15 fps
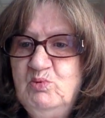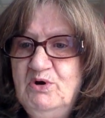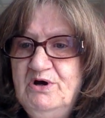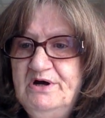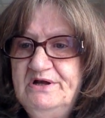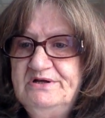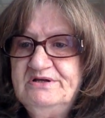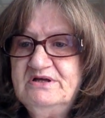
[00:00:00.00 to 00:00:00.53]

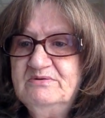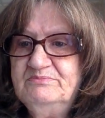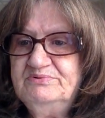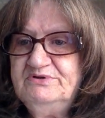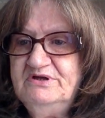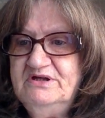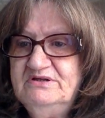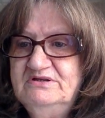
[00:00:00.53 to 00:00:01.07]
one
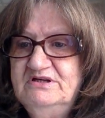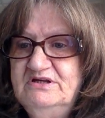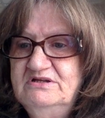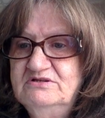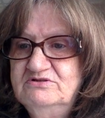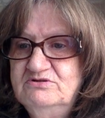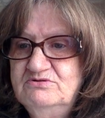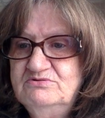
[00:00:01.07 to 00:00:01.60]

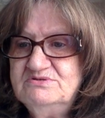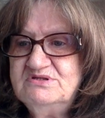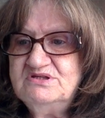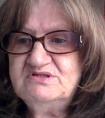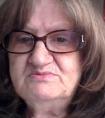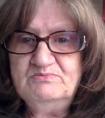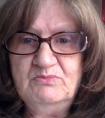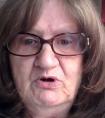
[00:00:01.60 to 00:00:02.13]
completely lose
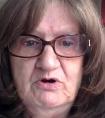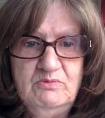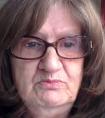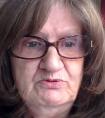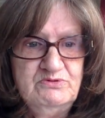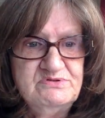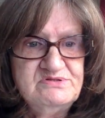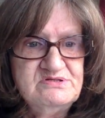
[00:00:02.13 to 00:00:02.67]
his
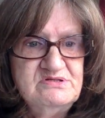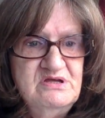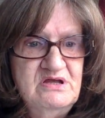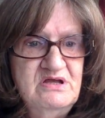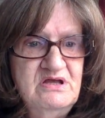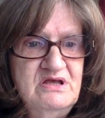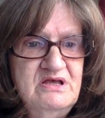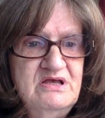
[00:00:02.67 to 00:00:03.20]
marbles.
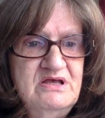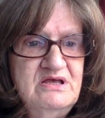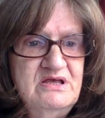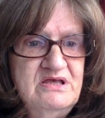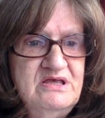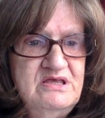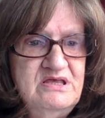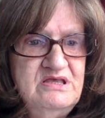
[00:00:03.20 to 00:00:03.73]

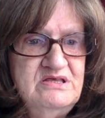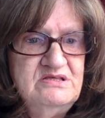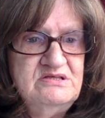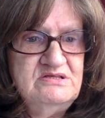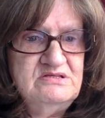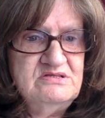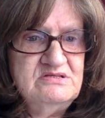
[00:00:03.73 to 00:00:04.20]
He,